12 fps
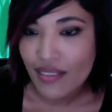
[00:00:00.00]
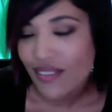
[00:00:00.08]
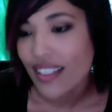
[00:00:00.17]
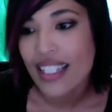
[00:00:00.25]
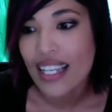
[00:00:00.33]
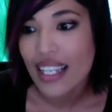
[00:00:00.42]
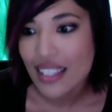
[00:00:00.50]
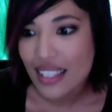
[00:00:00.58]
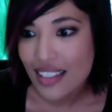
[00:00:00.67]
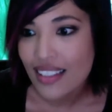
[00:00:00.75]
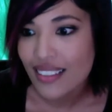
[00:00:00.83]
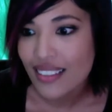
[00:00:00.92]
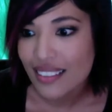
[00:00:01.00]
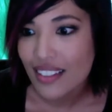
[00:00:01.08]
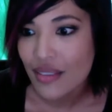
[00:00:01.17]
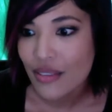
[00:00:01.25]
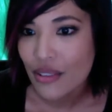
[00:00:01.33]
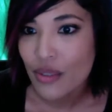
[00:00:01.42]
they get the
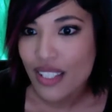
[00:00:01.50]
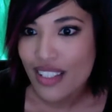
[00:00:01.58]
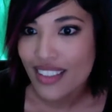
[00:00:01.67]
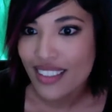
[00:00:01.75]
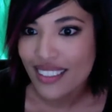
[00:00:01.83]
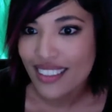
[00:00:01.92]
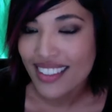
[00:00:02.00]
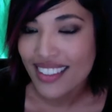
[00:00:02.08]
influencer.